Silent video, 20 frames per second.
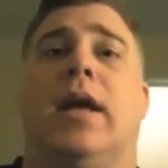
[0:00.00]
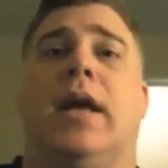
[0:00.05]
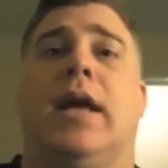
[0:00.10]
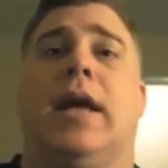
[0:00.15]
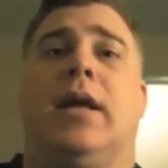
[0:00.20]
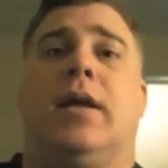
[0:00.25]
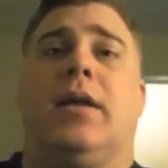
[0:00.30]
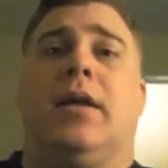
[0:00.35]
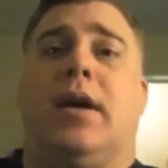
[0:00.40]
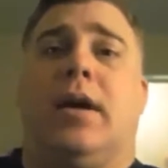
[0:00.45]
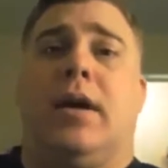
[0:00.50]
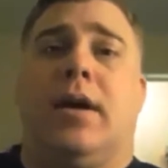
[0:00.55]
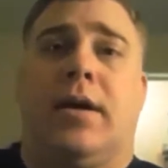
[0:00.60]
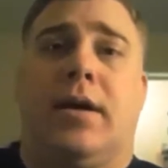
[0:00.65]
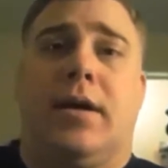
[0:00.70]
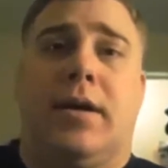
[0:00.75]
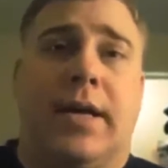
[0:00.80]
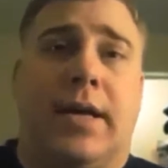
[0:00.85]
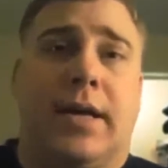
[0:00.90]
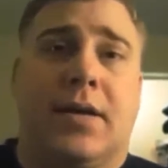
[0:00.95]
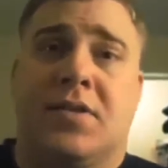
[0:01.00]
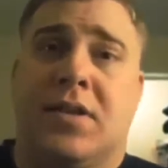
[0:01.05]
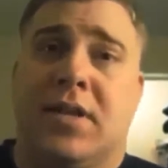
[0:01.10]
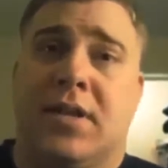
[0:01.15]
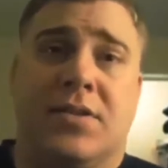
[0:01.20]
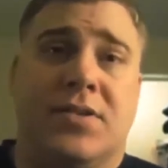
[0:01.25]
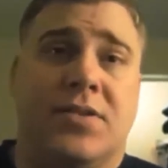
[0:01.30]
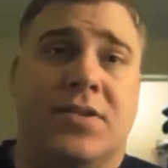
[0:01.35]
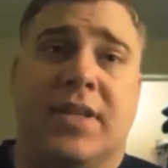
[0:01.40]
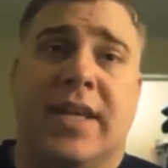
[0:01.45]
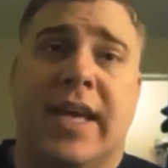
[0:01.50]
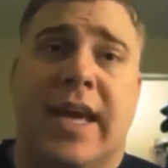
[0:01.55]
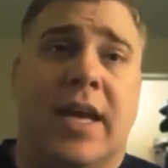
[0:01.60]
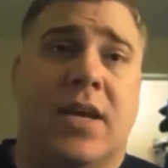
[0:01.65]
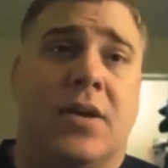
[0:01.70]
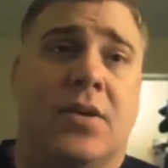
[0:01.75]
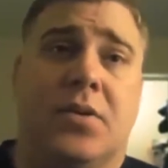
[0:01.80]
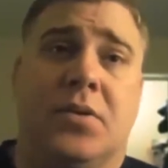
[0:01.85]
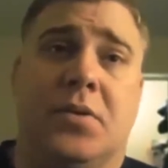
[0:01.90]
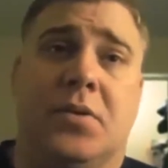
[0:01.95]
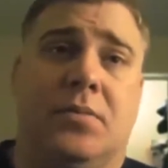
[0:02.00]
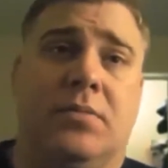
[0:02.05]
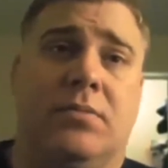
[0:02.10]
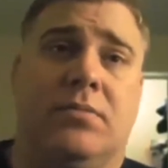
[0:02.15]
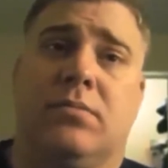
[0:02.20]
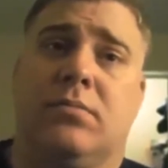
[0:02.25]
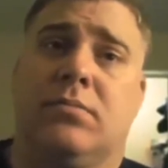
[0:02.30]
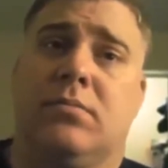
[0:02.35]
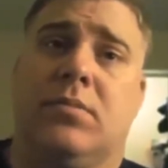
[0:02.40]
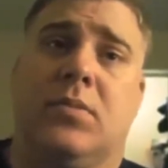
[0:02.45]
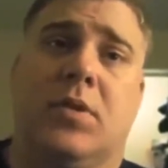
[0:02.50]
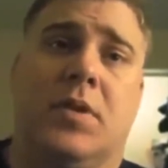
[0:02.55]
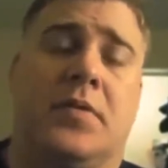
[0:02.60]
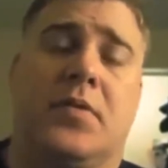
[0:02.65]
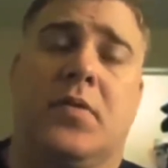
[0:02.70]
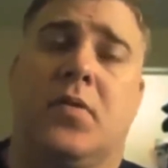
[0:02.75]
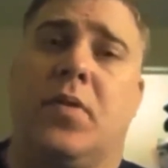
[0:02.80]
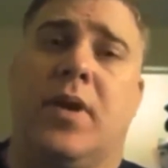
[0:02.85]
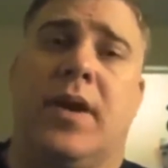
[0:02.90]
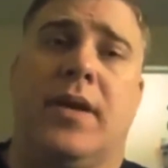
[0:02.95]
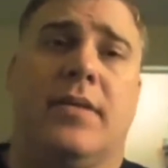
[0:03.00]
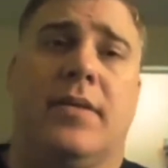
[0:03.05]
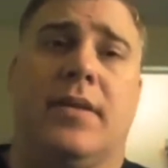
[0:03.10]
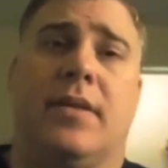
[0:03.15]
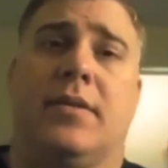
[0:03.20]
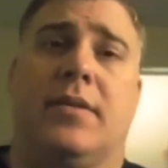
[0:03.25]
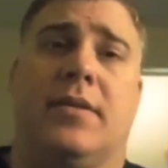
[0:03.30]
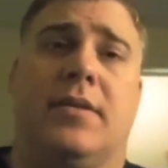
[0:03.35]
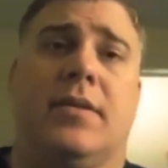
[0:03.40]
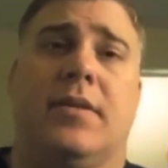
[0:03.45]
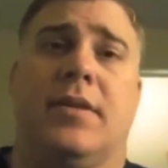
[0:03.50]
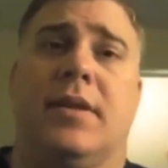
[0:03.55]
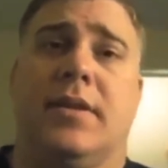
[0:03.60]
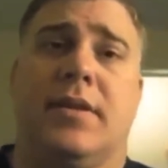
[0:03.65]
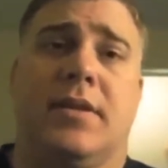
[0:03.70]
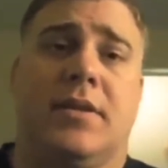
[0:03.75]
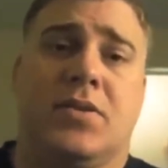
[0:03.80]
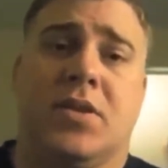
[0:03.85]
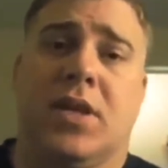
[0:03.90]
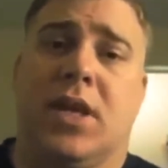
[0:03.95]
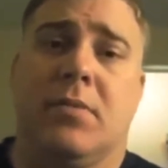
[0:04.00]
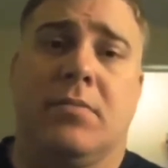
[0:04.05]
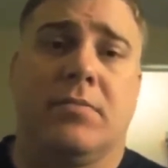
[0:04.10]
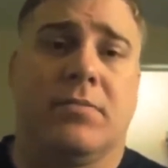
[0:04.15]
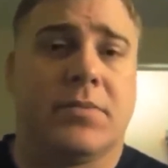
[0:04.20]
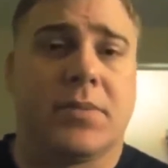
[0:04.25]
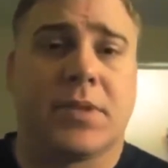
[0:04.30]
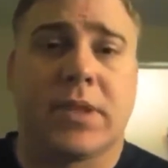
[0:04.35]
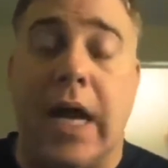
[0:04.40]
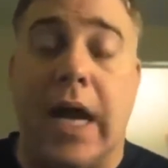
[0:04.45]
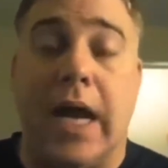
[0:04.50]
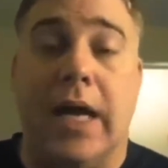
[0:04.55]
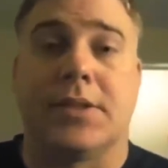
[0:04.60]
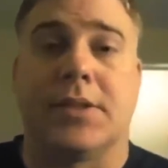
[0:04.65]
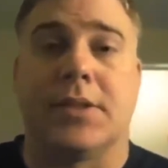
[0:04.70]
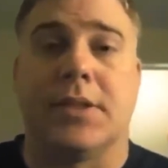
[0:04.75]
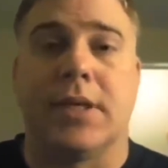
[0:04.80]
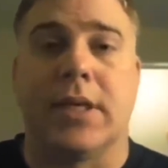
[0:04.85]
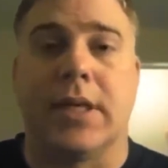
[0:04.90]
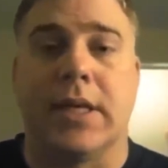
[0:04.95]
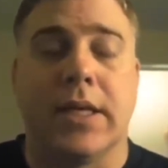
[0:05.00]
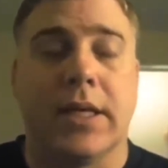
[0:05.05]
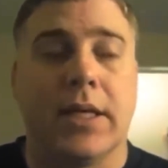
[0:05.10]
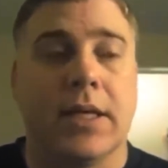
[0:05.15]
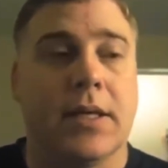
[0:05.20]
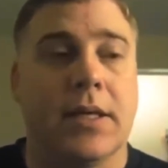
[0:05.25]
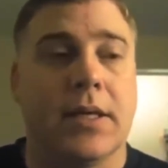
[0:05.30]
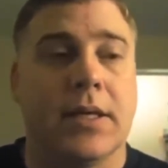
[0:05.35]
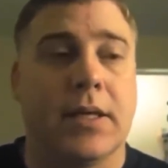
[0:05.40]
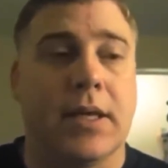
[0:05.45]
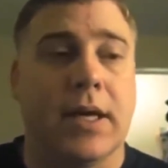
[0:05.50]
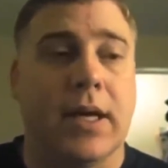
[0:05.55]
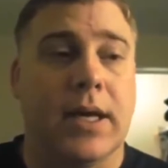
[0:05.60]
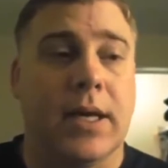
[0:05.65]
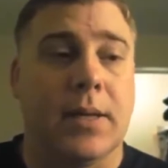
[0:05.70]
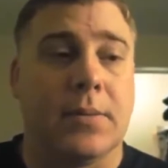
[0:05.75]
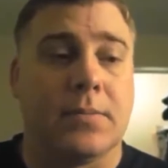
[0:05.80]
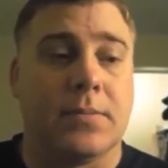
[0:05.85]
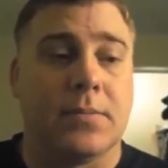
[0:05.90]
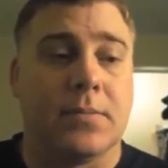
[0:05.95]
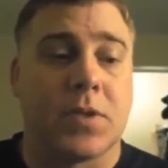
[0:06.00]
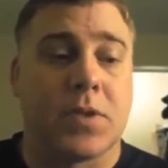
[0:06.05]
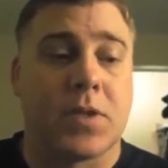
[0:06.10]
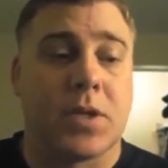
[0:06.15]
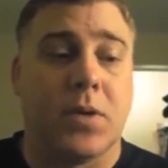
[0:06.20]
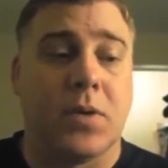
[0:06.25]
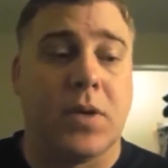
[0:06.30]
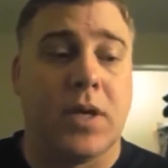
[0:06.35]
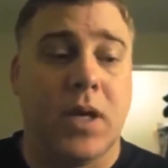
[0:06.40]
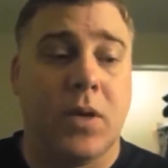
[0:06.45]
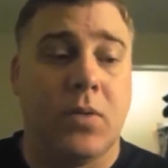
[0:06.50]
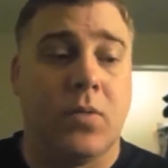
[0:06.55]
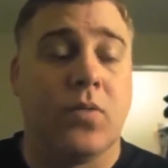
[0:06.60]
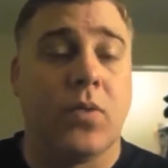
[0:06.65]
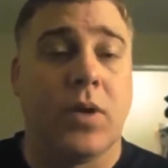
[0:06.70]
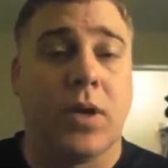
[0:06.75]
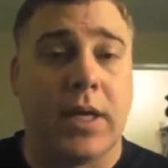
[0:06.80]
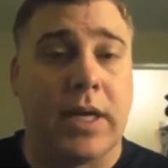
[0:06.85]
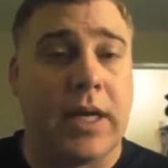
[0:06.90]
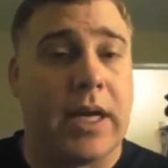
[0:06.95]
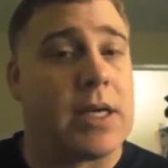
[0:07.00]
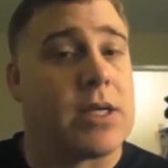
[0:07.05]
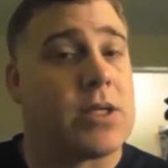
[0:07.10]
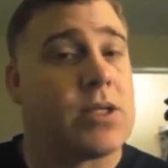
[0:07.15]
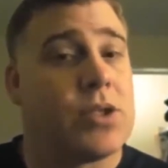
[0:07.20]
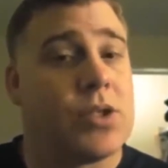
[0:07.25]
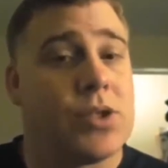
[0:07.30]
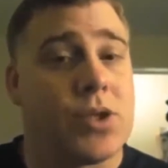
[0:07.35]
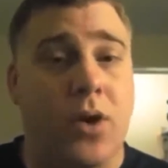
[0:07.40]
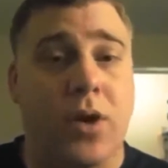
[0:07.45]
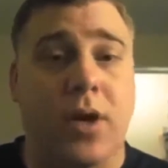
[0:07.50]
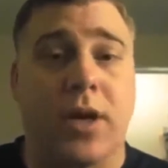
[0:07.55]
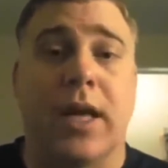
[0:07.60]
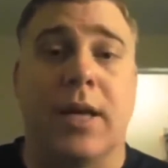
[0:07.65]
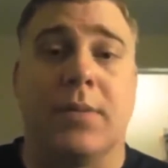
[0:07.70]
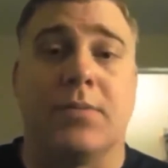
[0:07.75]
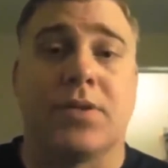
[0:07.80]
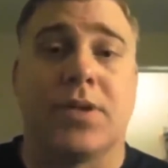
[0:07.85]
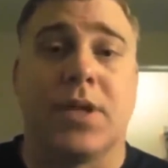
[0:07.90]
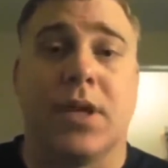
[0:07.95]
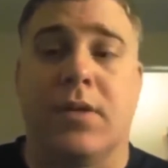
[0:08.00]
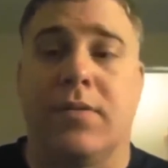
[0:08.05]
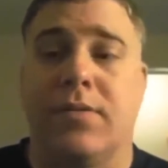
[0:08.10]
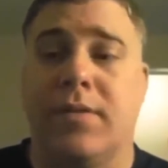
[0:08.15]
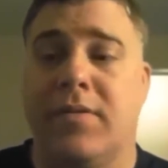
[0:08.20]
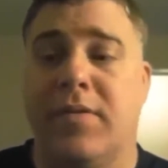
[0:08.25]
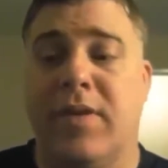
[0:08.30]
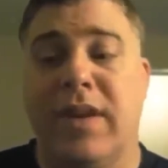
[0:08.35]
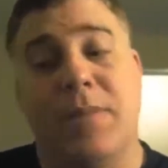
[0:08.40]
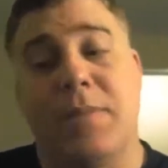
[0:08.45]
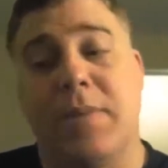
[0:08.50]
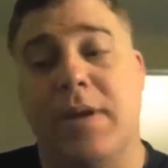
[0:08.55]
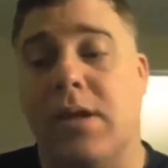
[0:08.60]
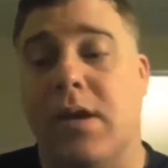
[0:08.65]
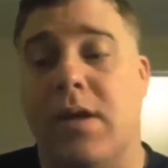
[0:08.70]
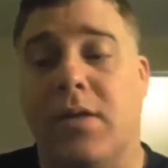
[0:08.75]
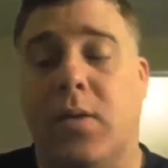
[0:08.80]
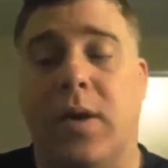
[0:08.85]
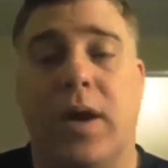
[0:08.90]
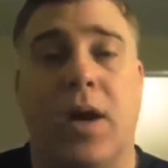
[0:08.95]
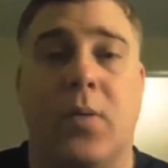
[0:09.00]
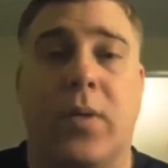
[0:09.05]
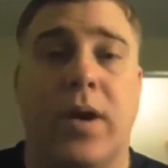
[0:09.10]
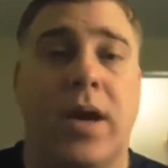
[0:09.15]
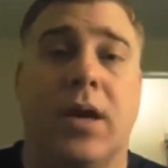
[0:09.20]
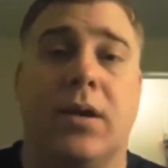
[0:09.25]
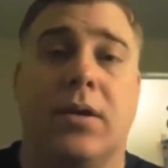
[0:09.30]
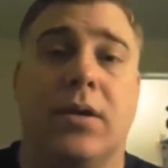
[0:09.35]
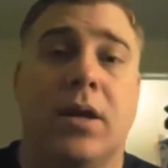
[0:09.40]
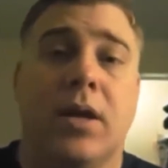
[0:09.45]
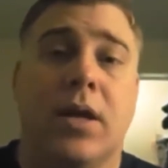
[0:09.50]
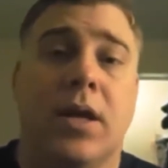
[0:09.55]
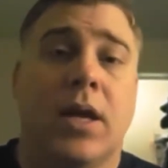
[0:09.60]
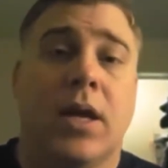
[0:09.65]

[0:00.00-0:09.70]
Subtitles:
And like I said, this is a guy who lifts weight in the gym constantly. So he really exerted himself. If it had been the other way around,